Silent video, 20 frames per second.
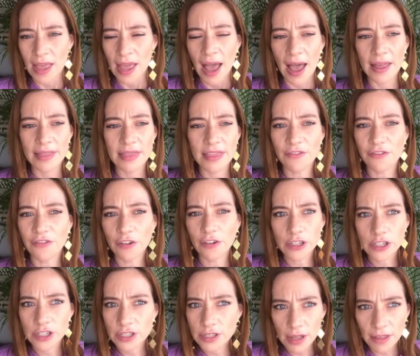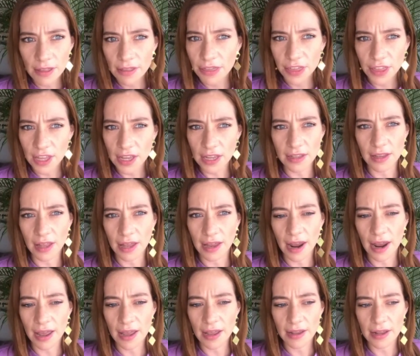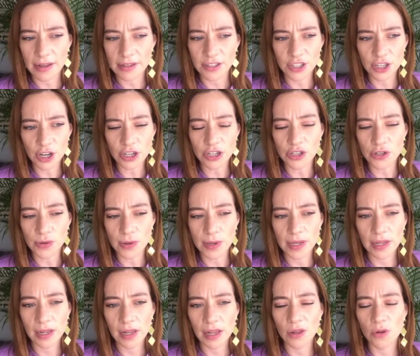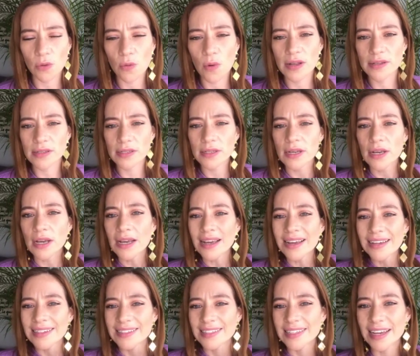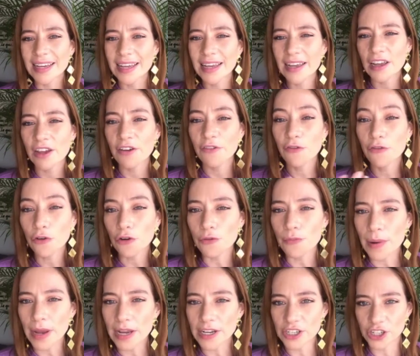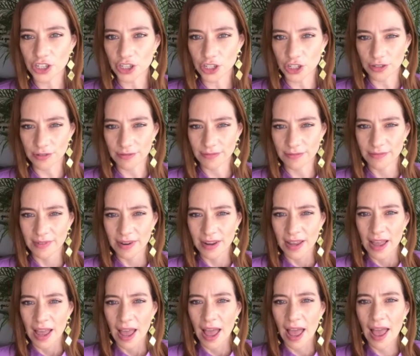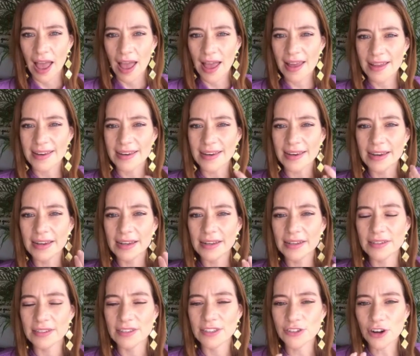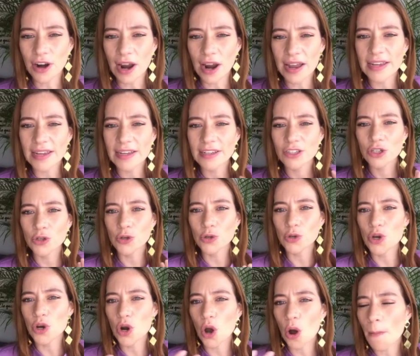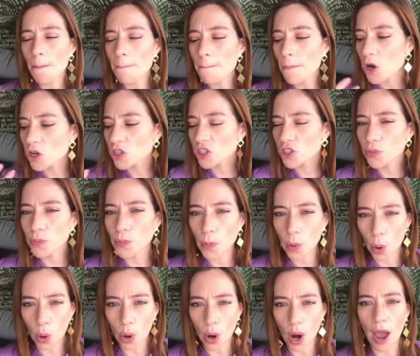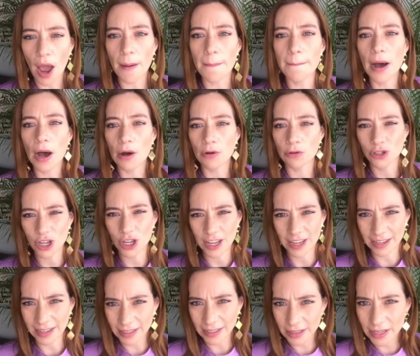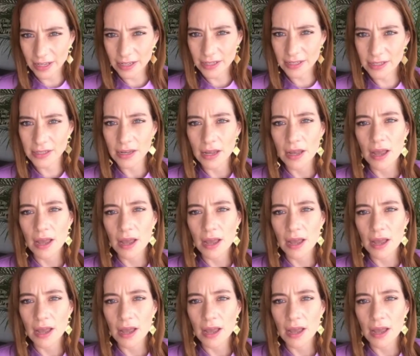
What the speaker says: And the first thing that I started doing, it was taking information and trying to know much more about the illness,